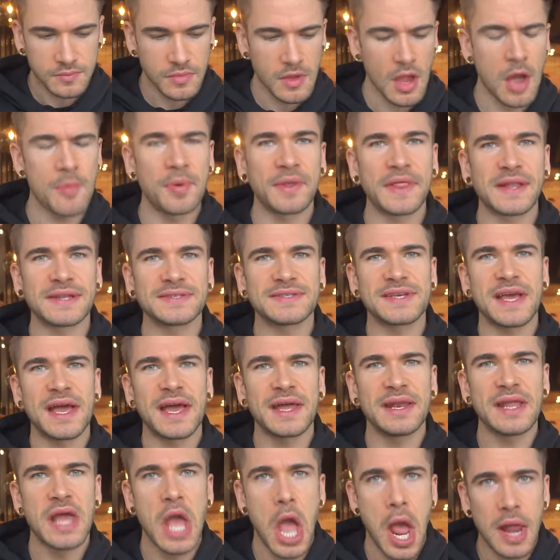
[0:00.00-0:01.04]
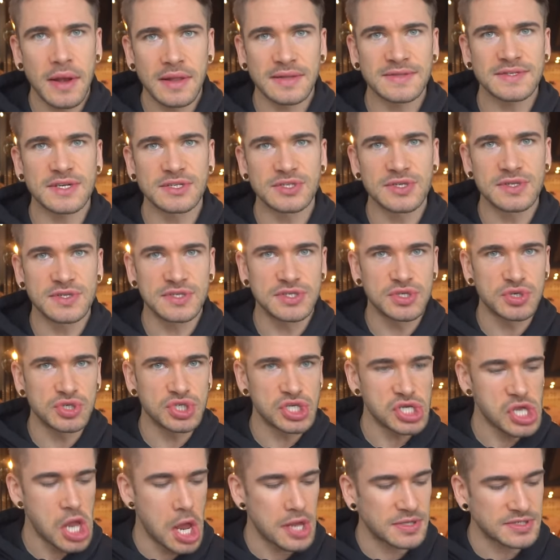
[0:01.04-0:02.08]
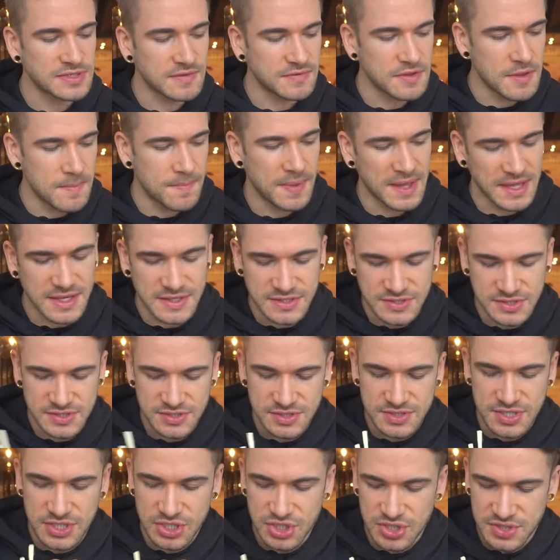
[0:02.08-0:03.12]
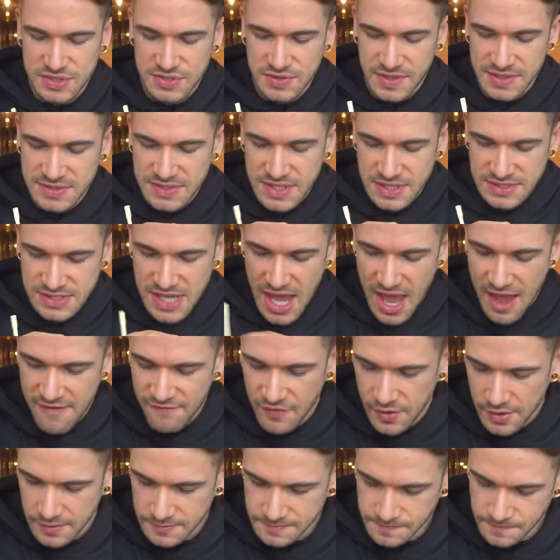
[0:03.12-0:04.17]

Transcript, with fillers: I'll put that aside, and now let's get to the sushi. I also have the biggest dish of soy sauce ever.